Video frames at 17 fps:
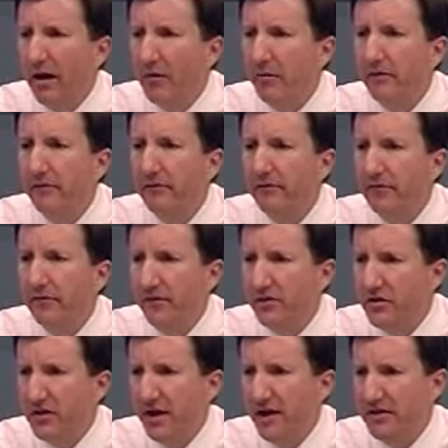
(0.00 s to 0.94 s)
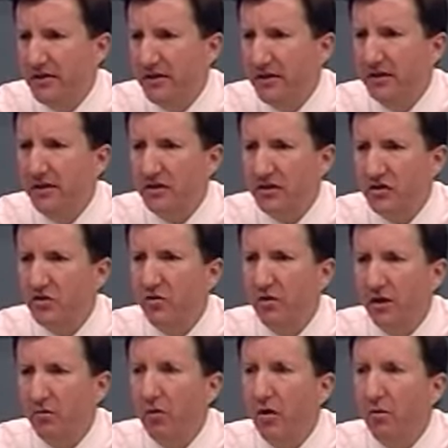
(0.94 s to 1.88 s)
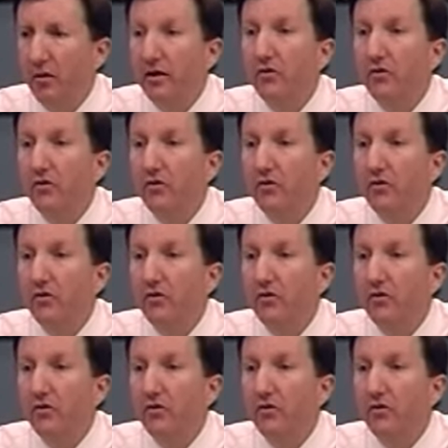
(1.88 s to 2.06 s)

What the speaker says: would suggest it, and this is really what we